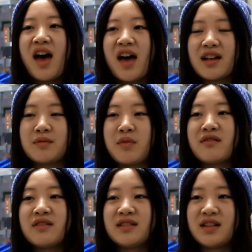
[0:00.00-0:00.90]

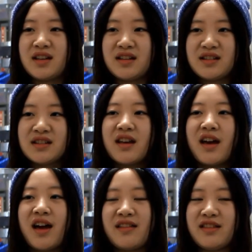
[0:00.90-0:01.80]
experiences
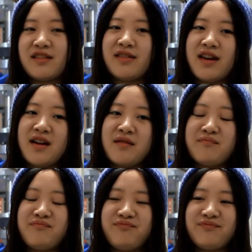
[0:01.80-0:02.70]
and
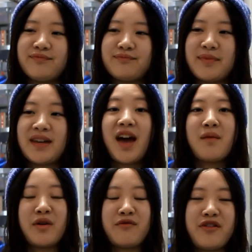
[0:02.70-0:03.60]
then
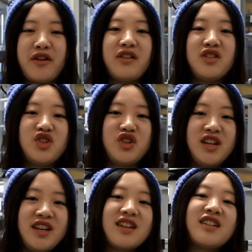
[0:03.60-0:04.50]
become a real
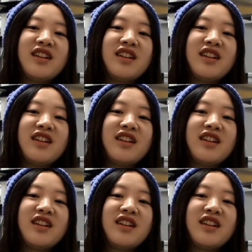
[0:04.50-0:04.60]
engineer.